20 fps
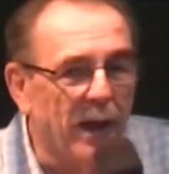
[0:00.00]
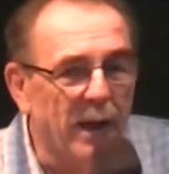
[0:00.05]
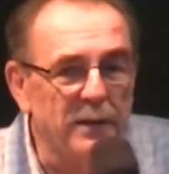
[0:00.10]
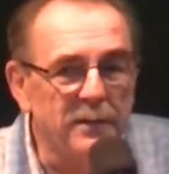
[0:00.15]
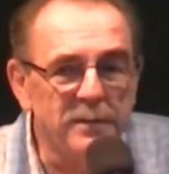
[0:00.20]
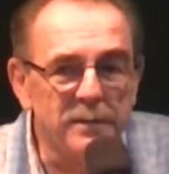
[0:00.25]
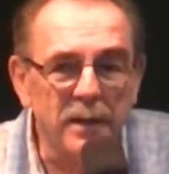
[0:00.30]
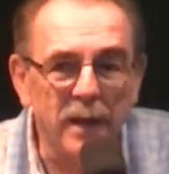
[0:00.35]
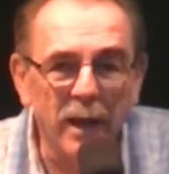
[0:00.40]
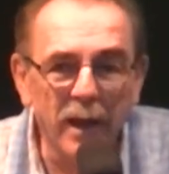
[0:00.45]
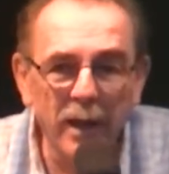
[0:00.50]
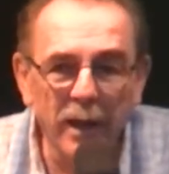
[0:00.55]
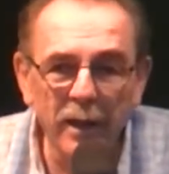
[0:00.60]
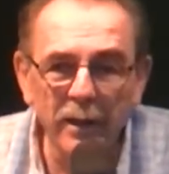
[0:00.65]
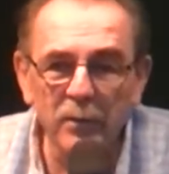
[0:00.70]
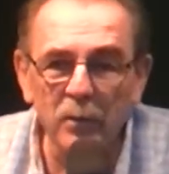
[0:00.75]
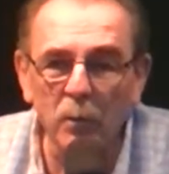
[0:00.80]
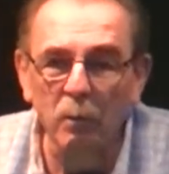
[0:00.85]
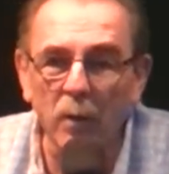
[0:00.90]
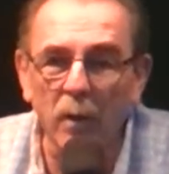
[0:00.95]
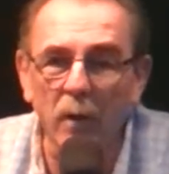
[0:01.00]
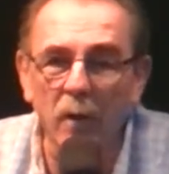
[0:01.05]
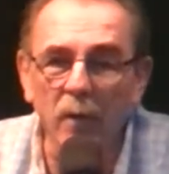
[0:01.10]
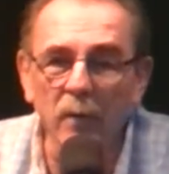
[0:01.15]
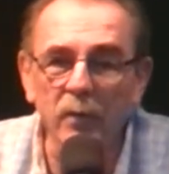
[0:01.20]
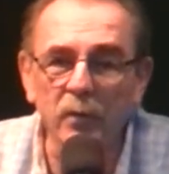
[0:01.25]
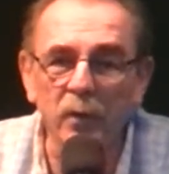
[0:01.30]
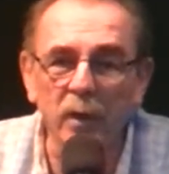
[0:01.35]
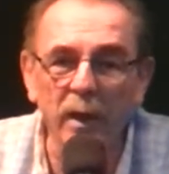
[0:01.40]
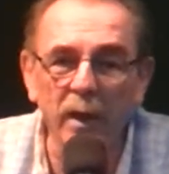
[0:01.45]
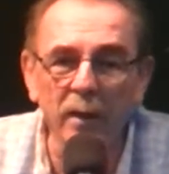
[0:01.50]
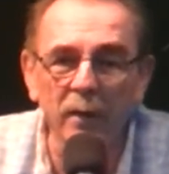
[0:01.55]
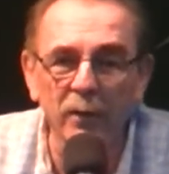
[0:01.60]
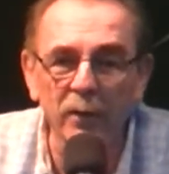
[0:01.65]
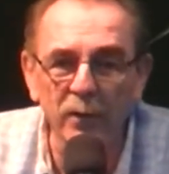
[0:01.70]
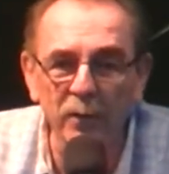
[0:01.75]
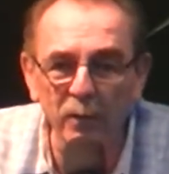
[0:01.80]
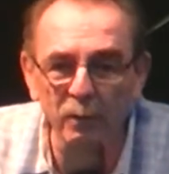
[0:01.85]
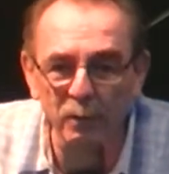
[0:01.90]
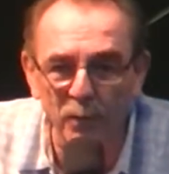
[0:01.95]
I say the wrong thing
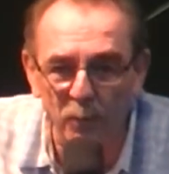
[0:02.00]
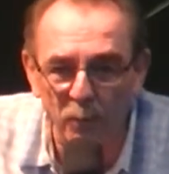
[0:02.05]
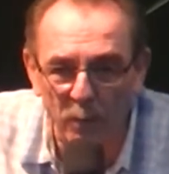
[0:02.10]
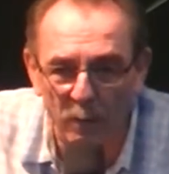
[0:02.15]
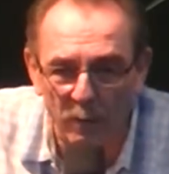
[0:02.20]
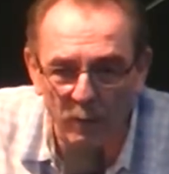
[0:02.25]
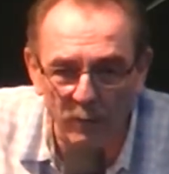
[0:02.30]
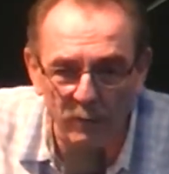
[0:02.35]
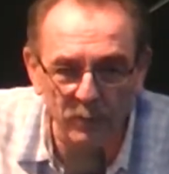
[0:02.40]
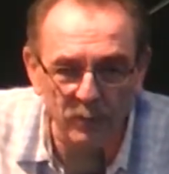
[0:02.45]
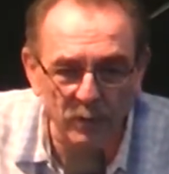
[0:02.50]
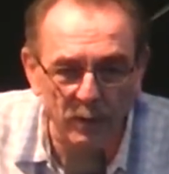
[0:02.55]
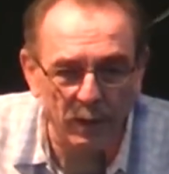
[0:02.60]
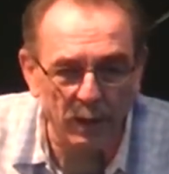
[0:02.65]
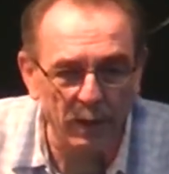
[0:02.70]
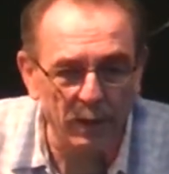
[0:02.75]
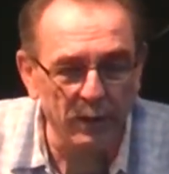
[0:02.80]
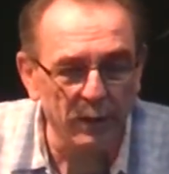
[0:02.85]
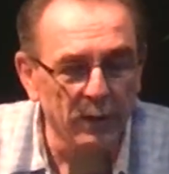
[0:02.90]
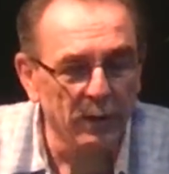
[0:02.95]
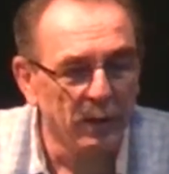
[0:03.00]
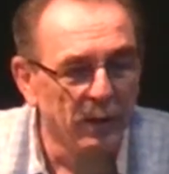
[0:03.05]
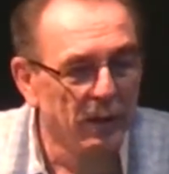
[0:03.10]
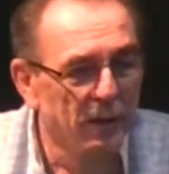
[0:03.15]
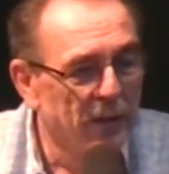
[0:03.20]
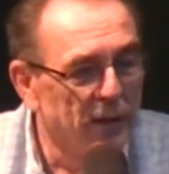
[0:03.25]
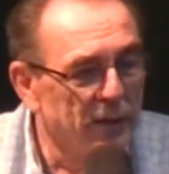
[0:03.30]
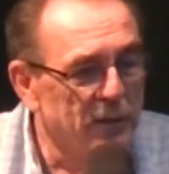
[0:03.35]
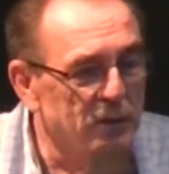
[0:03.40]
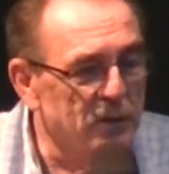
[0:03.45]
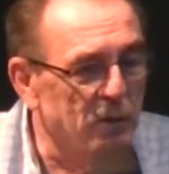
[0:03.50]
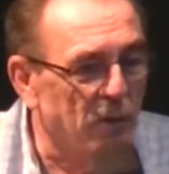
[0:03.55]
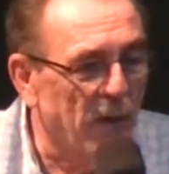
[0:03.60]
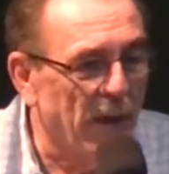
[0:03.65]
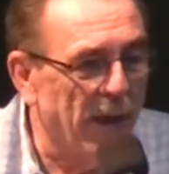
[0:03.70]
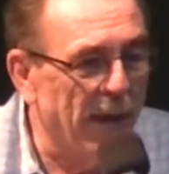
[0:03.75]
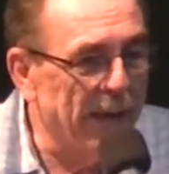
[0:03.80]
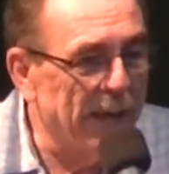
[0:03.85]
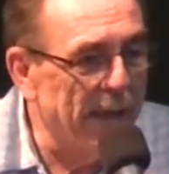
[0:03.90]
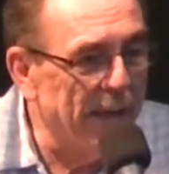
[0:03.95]
or do the wrong thing. So
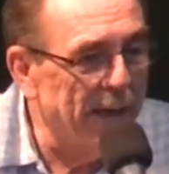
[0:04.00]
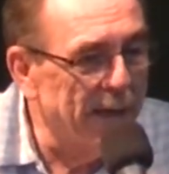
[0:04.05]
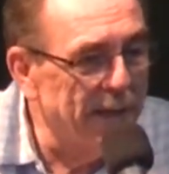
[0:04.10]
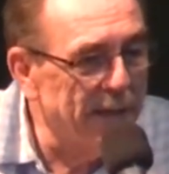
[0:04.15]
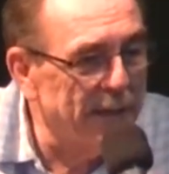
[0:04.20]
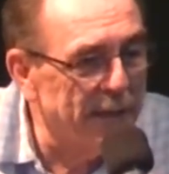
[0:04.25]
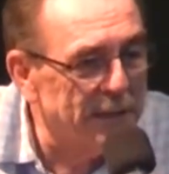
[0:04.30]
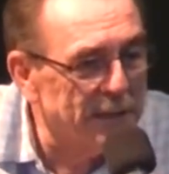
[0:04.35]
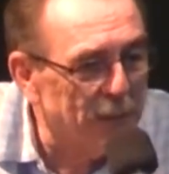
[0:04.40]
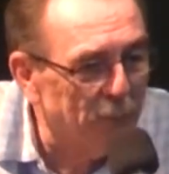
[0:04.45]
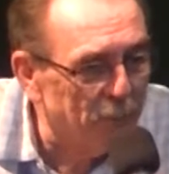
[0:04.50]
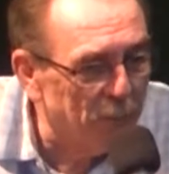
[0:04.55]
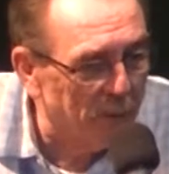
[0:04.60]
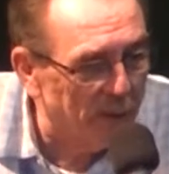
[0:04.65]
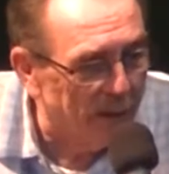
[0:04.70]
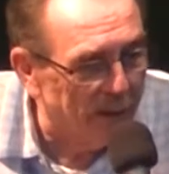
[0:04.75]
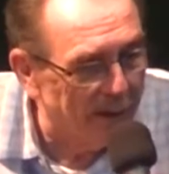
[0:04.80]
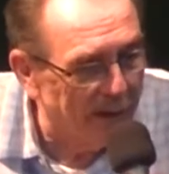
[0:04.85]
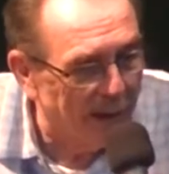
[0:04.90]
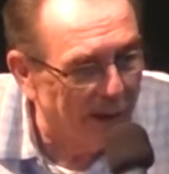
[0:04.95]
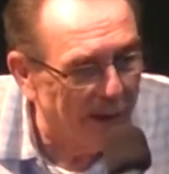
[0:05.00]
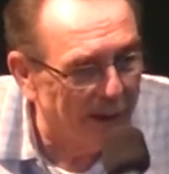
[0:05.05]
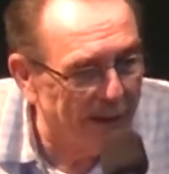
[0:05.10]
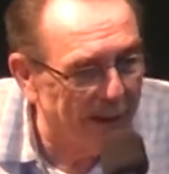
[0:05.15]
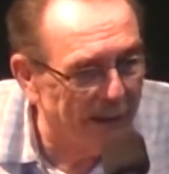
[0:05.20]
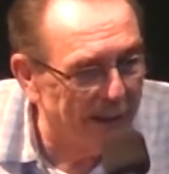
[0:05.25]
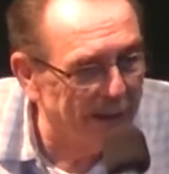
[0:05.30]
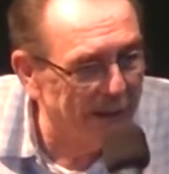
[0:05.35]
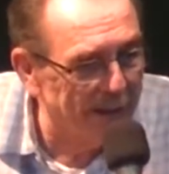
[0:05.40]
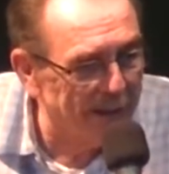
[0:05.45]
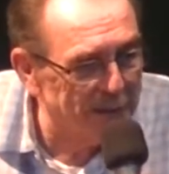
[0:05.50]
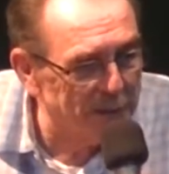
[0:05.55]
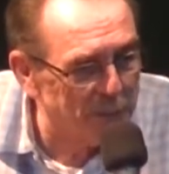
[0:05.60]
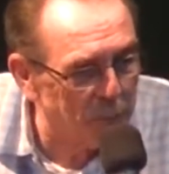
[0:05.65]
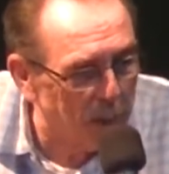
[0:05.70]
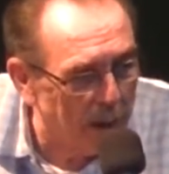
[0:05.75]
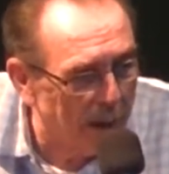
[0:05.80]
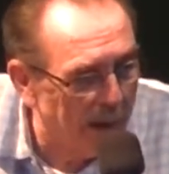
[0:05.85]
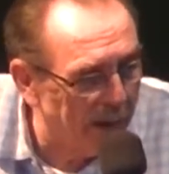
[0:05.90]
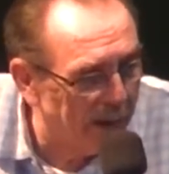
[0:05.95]
I get a discipline. I got a
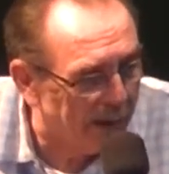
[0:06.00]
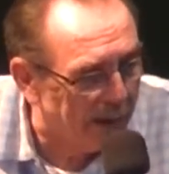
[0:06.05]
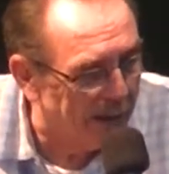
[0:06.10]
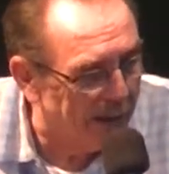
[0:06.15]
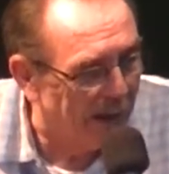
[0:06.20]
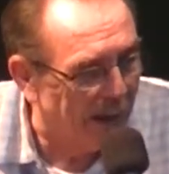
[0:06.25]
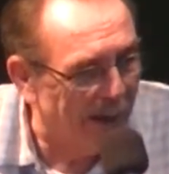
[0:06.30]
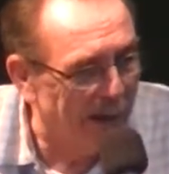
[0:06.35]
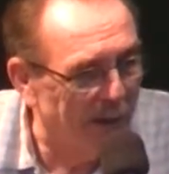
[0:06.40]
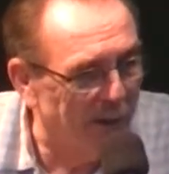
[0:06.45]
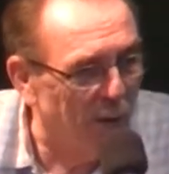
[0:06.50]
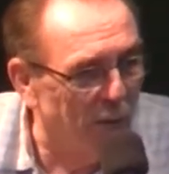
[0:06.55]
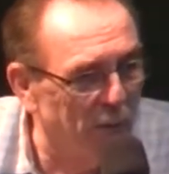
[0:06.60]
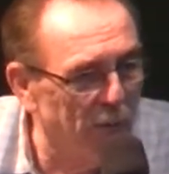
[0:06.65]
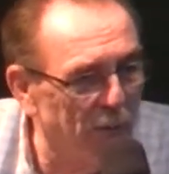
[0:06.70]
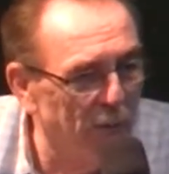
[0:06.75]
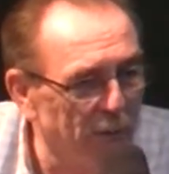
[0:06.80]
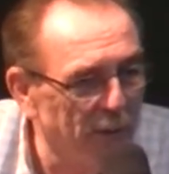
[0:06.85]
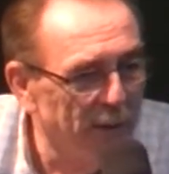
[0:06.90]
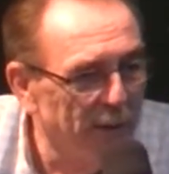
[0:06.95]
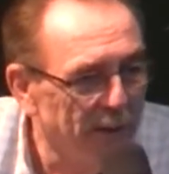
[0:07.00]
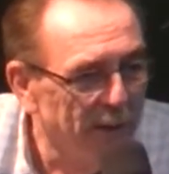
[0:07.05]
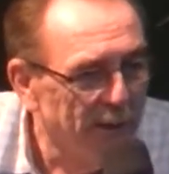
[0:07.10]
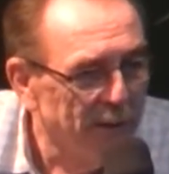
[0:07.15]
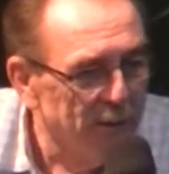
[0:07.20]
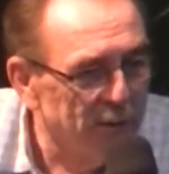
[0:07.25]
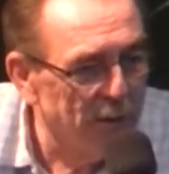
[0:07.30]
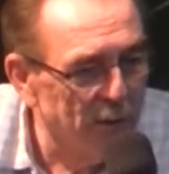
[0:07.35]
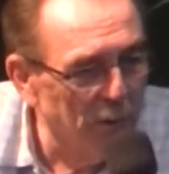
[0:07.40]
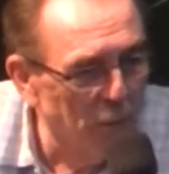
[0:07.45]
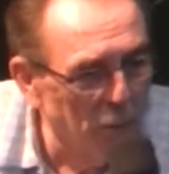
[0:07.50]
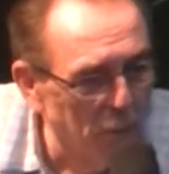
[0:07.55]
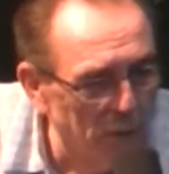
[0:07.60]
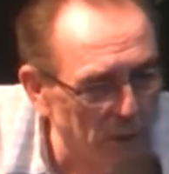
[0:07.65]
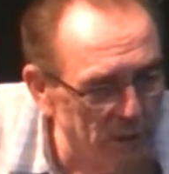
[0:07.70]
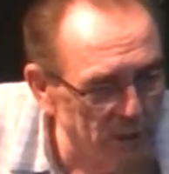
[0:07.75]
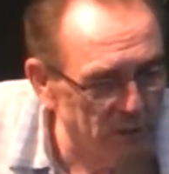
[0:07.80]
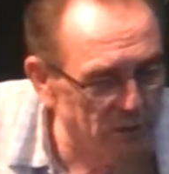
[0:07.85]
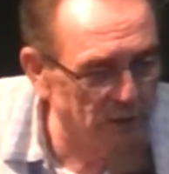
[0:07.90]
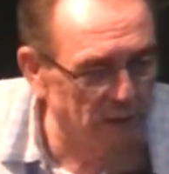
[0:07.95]
spanking. I go to the
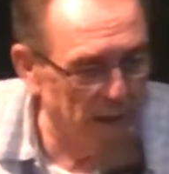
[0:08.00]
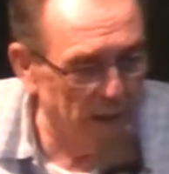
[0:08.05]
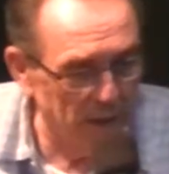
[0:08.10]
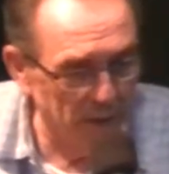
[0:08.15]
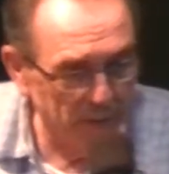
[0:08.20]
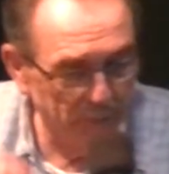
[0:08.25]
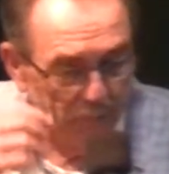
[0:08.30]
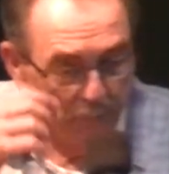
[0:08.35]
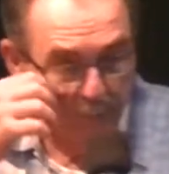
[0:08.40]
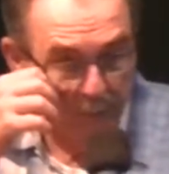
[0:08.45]
woodshed.